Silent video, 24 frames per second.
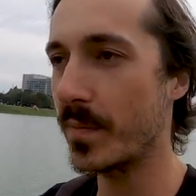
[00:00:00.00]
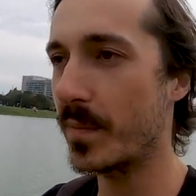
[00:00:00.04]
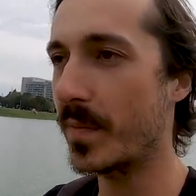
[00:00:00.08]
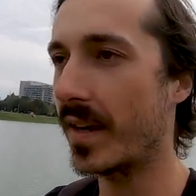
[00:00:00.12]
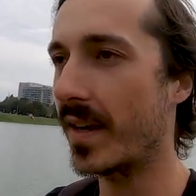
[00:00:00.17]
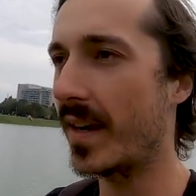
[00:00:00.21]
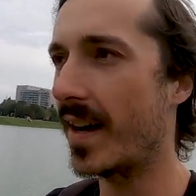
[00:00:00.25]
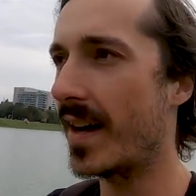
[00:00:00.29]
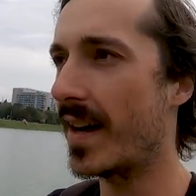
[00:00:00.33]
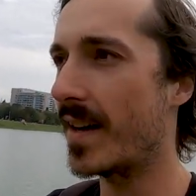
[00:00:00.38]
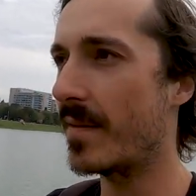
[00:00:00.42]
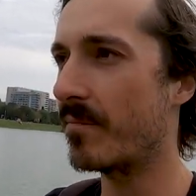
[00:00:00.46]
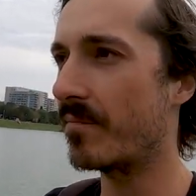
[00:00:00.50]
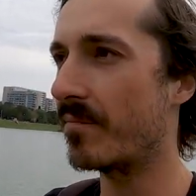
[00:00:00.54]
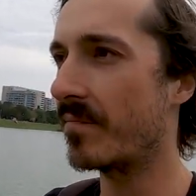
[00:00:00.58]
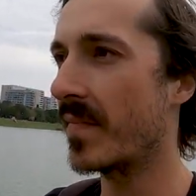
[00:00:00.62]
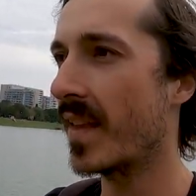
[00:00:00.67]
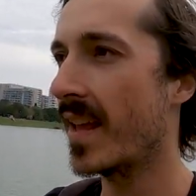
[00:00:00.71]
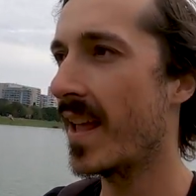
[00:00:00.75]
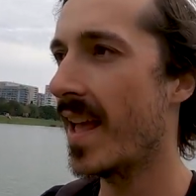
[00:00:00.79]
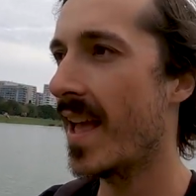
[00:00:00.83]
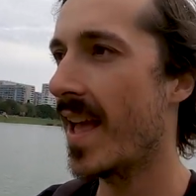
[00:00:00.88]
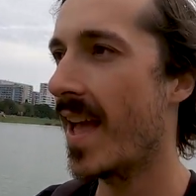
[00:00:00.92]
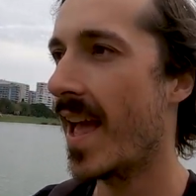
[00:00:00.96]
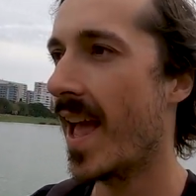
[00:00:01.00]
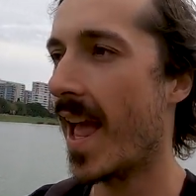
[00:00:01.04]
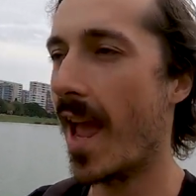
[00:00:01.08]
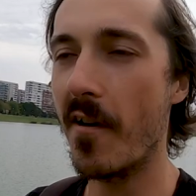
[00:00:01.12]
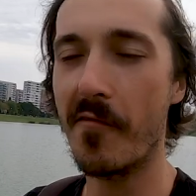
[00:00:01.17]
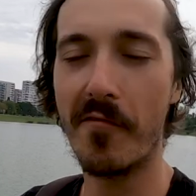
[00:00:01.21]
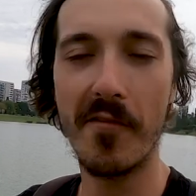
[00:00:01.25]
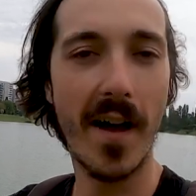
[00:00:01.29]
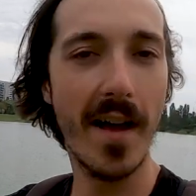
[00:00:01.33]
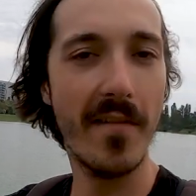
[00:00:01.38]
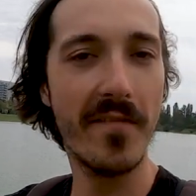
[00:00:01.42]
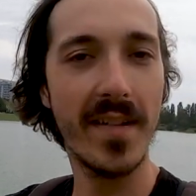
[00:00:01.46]
But
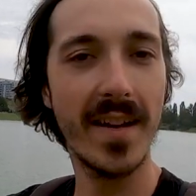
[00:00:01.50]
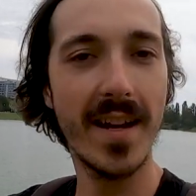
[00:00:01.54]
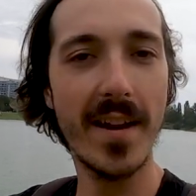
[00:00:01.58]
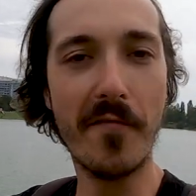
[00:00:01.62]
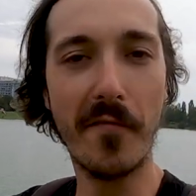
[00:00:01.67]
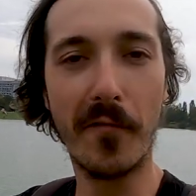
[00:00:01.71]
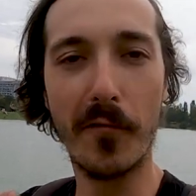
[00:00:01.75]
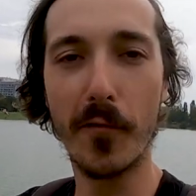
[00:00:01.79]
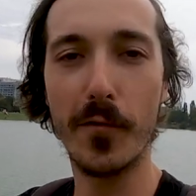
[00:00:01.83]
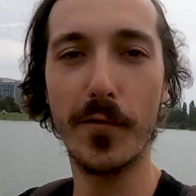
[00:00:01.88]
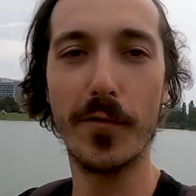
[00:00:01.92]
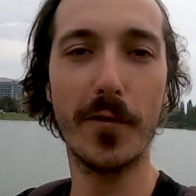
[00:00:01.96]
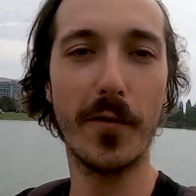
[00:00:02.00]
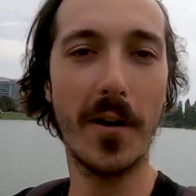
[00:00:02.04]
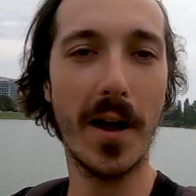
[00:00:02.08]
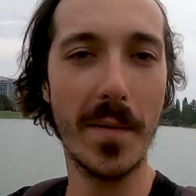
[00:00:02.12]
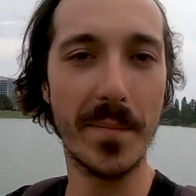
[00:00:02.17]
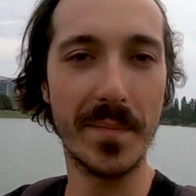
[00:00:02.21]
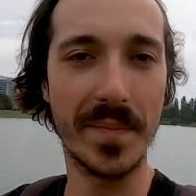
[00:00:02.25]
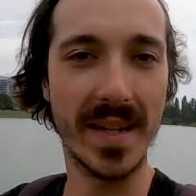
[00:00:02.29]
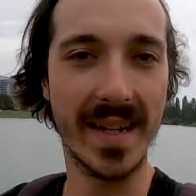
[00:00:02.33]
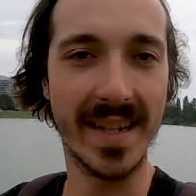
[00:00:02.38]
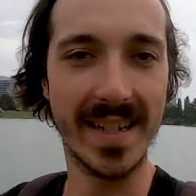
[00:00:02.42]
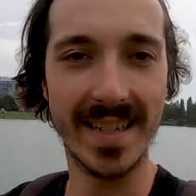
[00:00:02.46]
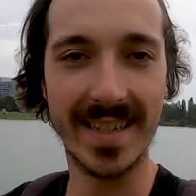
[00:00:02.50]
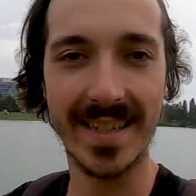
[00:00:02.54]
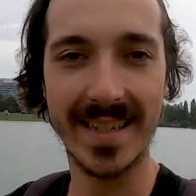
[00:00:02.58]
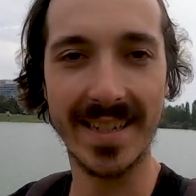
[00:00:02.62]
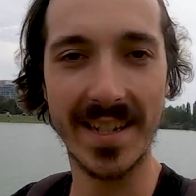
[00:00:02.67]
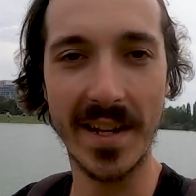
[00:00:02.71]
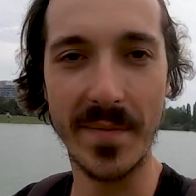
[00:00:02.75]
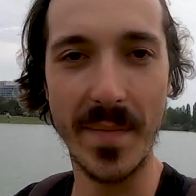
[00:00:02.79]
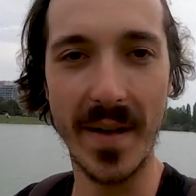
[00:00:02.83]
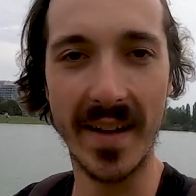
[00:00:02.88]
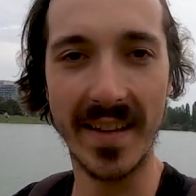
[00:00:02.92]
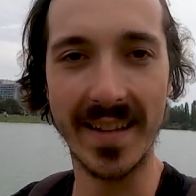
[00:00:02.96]
if I have any further
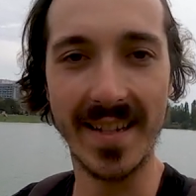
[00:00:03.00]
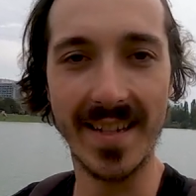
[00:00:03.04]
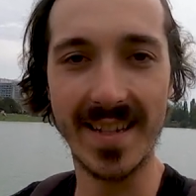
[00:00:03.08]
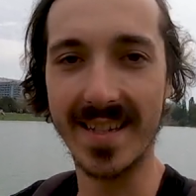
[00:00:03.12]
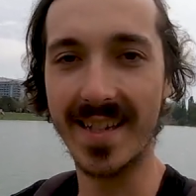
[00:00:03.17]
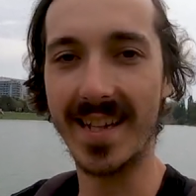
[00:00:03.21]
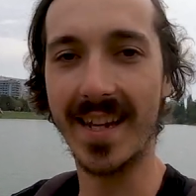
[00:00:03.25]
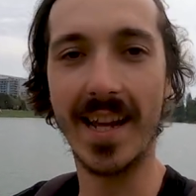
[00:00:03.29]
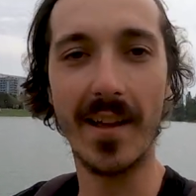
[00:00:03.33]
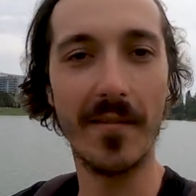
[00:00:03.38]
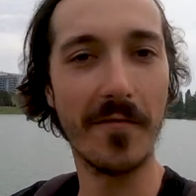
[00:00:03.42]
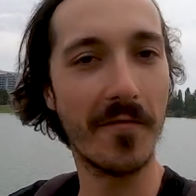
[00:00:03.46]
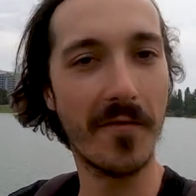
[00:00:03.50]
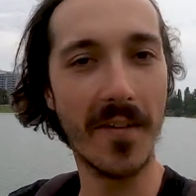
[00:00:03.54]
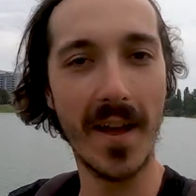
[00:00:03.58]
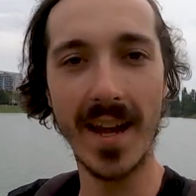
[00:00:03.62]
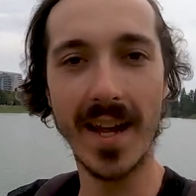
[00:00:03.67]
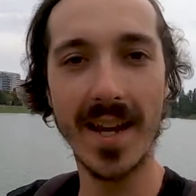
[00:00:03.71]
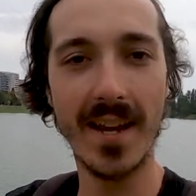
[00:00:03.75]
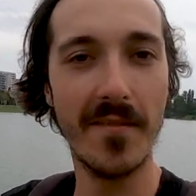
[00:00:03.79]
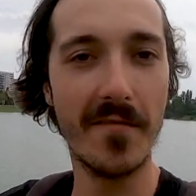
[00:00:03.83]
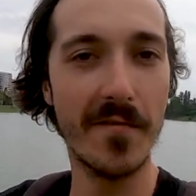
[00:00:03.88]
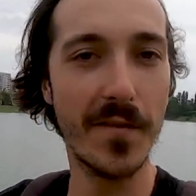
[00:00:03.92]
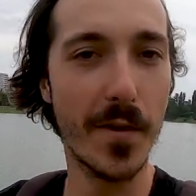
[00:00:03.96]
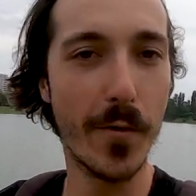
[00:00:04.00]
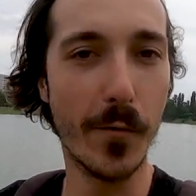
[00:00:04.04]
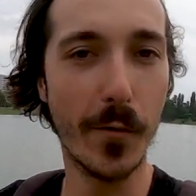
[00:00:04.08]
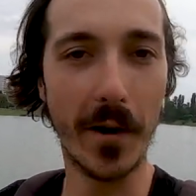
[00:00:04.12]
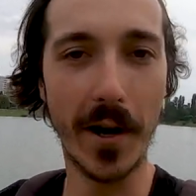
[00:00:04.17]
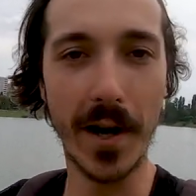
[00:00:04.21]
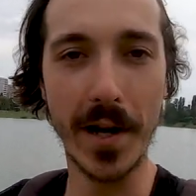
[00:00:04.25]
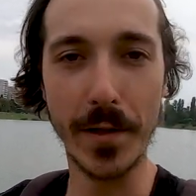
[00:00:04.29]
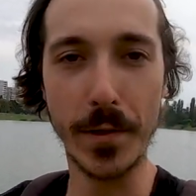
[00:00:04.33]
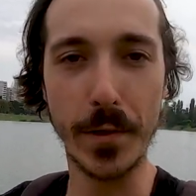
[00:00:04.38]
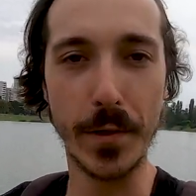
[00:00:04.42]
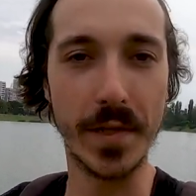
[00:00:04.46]
updates about this, like if any of you
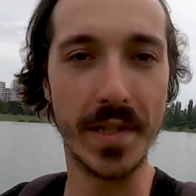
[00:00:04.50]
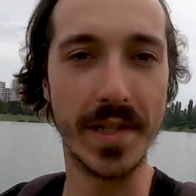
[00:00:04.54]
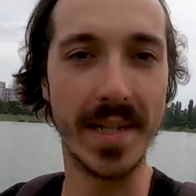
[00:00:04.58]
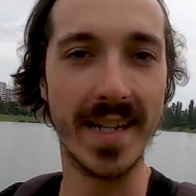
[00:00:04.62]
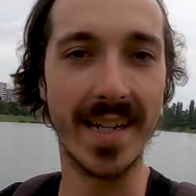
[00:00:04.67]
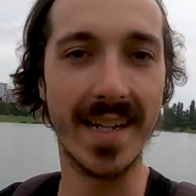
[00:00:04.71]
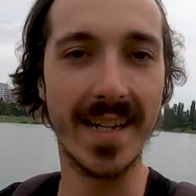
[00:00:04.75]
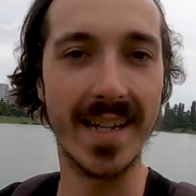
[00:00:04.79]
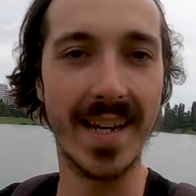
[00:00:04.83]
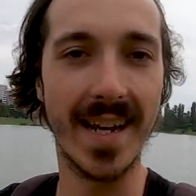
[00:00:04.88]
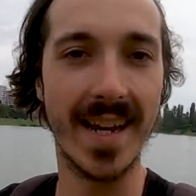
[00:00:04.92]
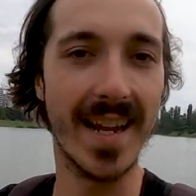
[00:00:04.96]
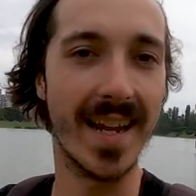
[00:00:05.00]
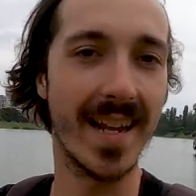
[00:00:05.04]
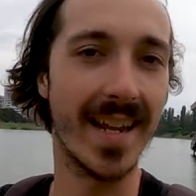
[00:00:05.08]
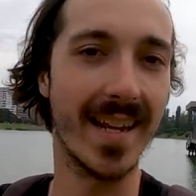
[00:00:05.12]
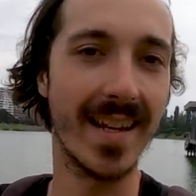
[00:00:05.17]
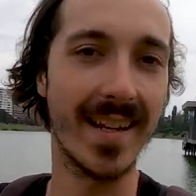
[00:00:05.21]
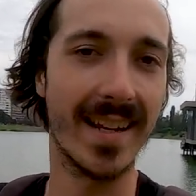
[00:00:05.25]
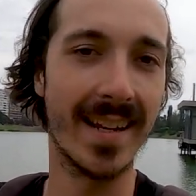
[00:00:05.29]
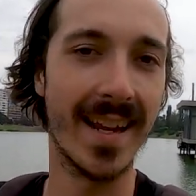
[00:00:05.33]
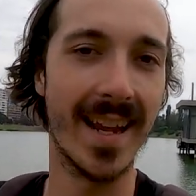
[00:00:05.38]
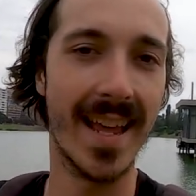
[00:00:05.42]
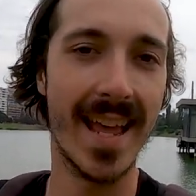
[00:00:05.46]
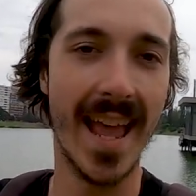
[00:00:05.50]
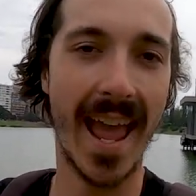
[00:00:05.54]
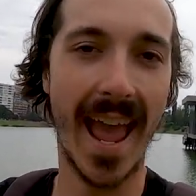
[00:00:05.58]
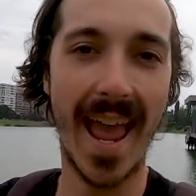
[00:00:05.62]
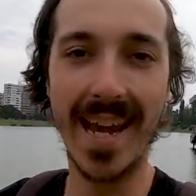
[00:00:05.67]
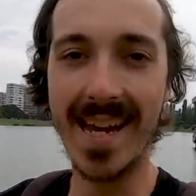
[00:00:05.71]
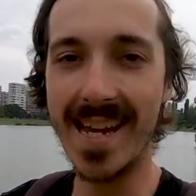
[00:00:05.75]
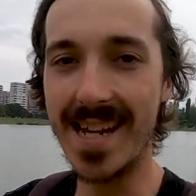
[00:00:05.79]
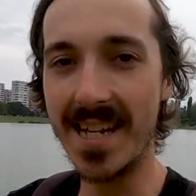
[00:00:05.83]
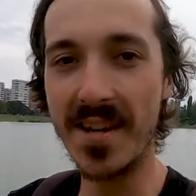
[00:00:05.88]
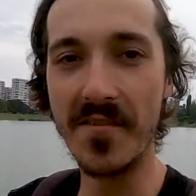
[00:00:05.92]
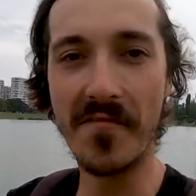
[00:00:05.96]
are interested in
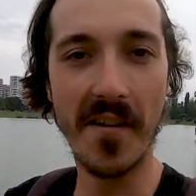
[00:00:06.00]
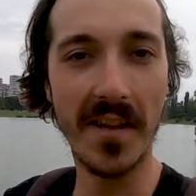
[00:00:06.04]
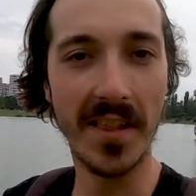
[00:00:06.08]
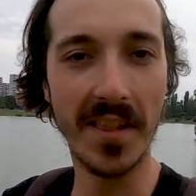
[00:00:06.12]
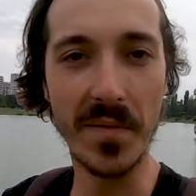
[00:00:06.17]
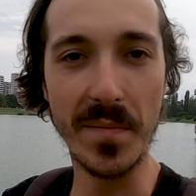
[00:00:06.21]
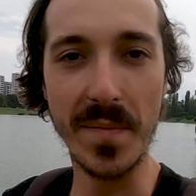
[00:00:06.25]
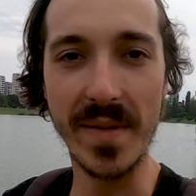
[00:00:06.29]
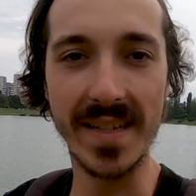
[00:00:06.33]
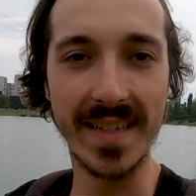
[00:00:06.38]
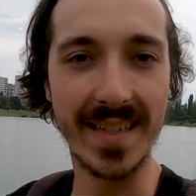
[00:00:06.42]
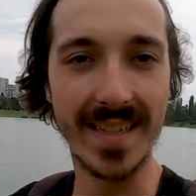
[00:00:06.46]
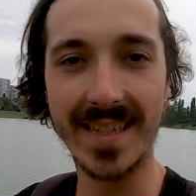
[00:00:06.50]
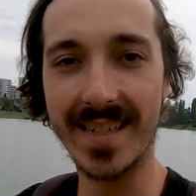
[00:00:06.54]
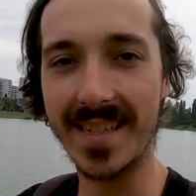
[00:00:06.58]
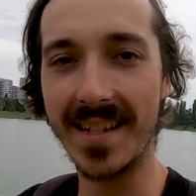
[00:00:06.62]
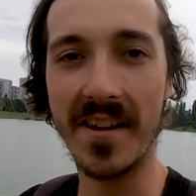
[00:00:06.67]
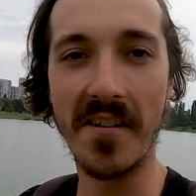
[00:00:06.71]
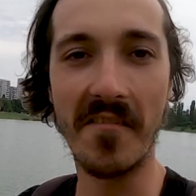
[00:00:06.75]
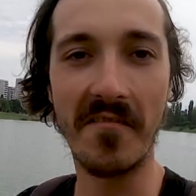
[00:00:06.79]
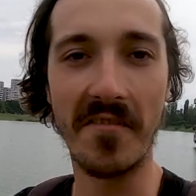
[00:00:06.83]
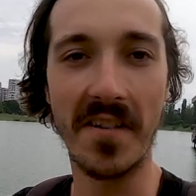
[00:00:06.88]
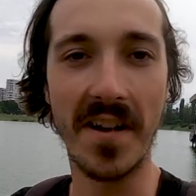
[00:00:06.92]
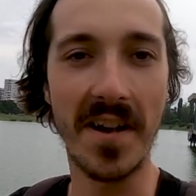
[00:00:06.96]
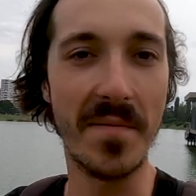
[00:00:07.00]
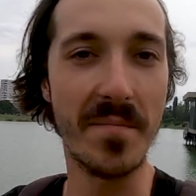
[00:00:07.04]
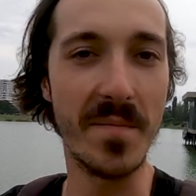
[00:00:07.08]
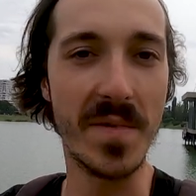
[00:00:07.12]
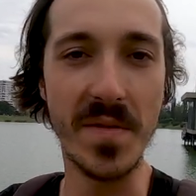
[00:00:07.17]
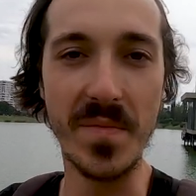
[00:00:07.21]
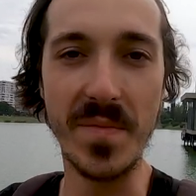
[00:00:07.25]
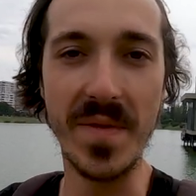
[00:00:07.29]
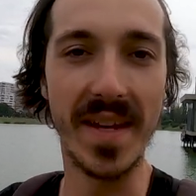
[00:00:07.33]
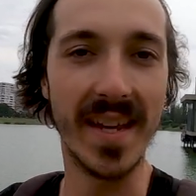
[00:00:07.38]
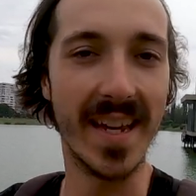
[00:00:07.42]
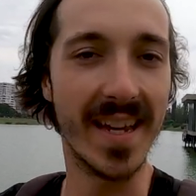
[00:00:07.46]
any developments of
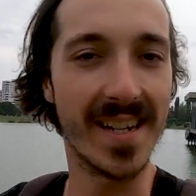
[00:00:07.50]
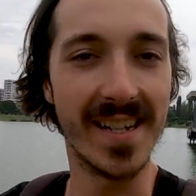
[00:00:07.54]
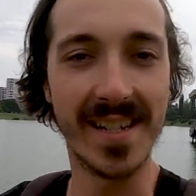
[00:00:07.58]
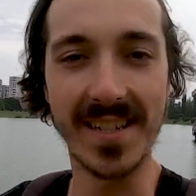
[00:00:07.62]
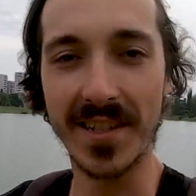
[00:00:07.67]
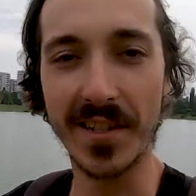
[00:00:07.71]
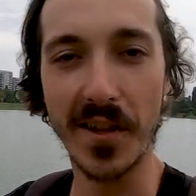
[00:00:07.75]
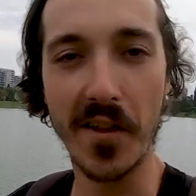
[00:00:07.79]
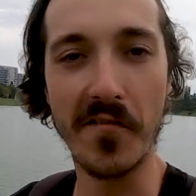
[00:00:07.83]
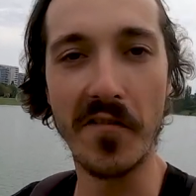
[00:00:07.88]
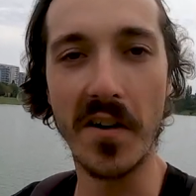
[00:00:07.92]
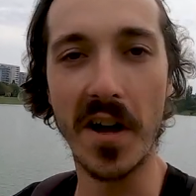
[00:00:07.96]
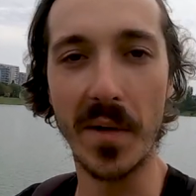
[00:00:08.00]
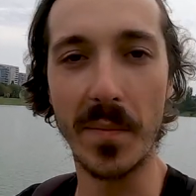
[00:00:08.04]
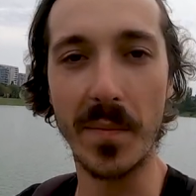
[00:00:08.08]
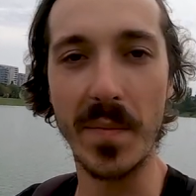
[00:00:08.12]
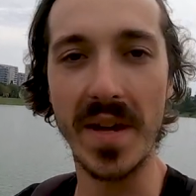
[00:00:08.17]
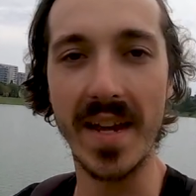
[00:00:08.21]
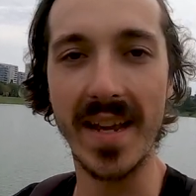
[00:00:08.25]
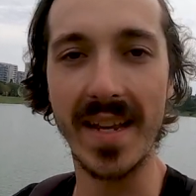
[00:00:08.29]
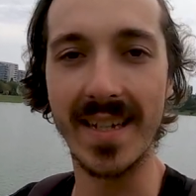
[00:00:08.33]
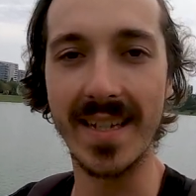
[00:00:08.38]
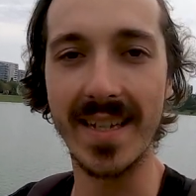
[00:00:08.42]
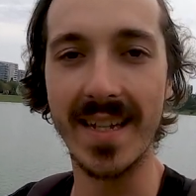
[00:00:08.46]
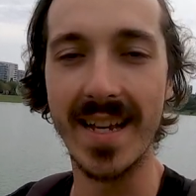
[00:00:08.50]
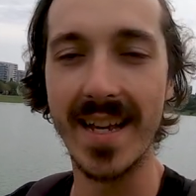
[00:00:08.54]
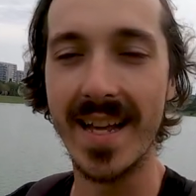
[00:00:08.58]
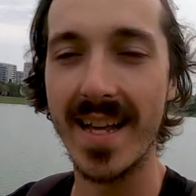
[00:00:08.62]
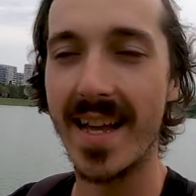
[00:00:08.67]
me being in a Slovak band,